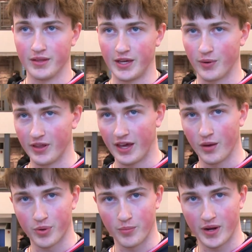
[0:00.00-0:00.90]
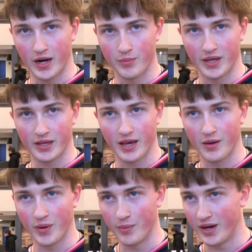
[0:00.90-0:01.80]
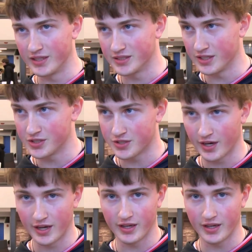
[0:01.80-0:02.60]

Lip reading: He really helped prepare me, got my mindset straight.